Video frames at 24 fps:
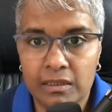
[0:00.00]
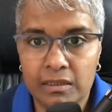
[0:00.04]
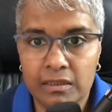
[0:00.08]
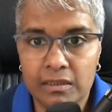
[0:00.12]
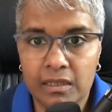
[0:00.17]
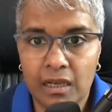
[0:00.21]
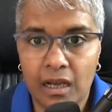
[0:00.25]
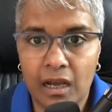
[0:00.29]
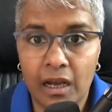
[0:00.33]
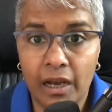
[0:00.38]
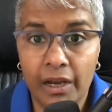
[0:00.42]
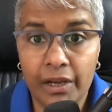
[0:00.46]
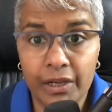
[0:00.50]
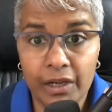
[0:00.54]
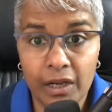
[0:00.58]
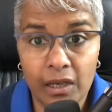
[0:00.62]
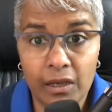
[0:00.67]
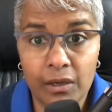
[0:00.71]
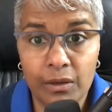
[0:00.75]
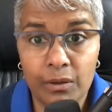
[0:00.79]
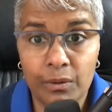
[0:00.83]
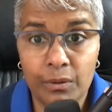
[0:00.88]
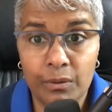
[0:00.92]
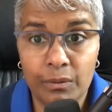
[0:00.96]
I
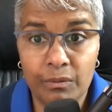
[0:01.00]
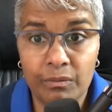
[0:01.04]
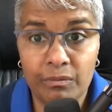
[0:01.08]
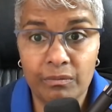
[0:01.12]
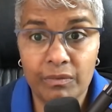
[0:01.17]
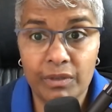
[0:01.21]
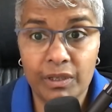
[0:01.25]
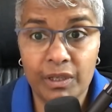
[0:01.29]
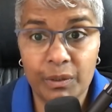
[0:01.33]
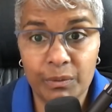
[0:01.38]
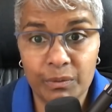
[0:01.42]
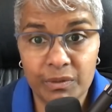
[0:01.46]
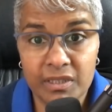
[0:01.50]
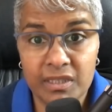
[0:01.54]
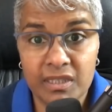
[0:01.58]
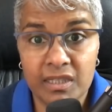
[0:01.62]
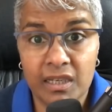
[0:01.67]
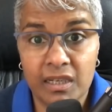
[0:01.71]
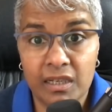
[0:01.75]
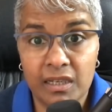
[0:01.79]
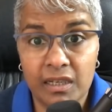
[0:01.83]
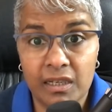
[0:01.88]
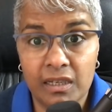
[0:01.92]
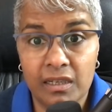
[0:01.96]
know you were
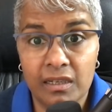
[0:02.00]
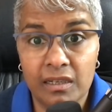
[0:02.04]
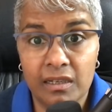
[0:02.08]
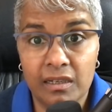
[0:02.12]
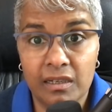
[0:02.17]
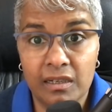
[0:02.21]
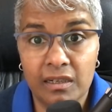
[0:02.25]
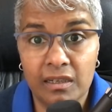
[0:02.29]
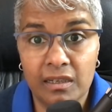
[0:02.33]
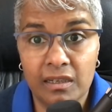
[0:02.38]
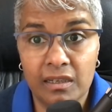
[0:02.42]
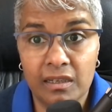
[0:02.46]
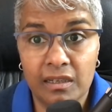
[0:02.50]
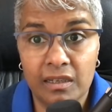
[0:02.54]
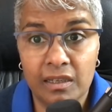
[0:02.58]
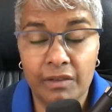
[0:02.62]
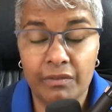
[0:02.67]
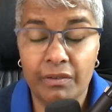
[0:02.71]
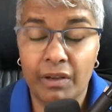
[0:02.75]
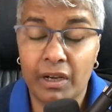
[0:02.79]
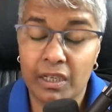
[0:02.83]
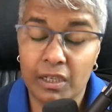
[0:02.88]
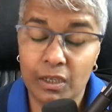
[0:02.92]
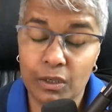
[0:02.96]
saying
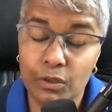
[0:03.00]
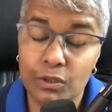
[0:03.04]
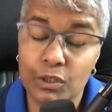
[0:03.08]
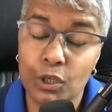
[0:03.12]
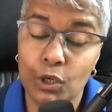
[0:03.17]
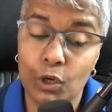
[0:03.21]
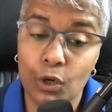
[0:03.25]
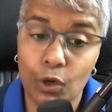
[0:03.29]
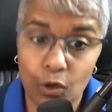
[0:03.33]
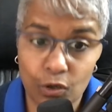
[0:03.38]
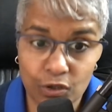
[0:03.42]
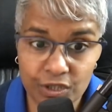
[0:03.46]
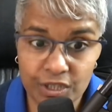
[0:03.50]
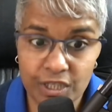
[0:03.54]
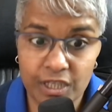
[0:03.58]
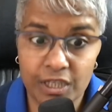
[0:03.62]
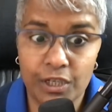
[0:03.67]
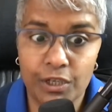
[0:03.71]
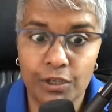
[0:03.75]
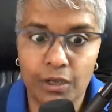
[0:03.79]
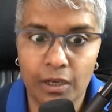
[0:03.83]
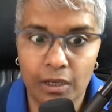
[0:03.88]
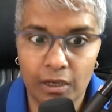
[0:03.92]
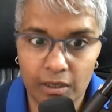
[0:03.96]
you've had a lot of loss in
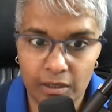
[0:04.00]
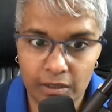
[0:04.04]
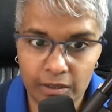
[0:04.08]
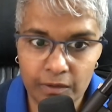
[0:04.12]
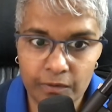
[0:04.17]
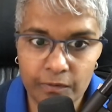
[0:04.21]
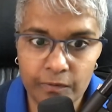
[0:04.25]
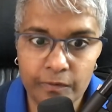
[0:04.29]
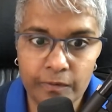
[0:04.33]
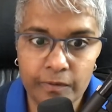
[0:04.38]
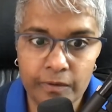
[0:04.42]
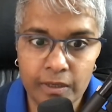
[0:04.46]
your life.